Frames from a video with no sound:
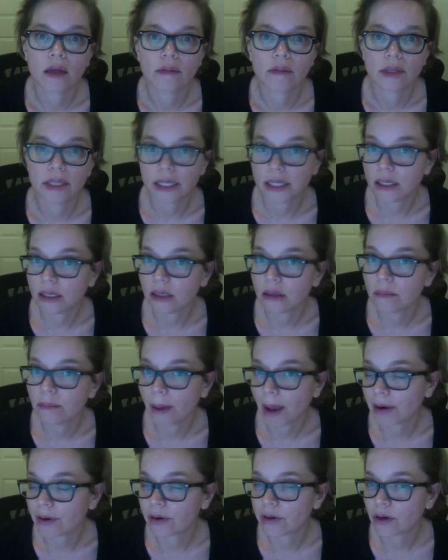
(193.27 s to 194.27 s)
lead-in,
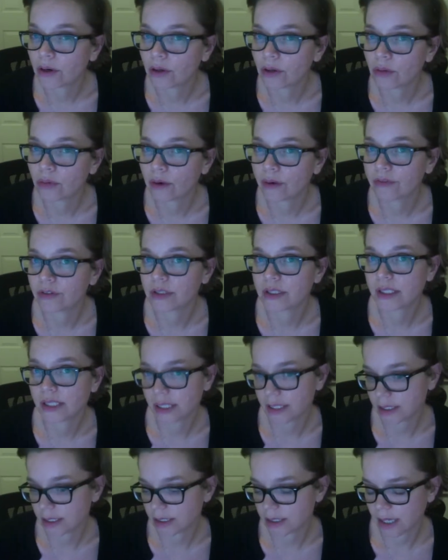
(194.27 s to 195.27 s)
background article reference,
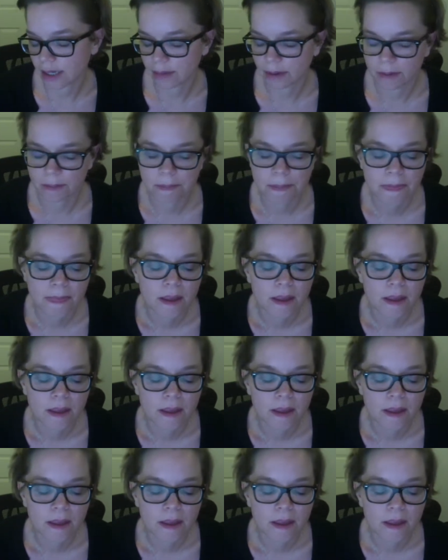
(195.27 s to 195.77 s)
thesis statement.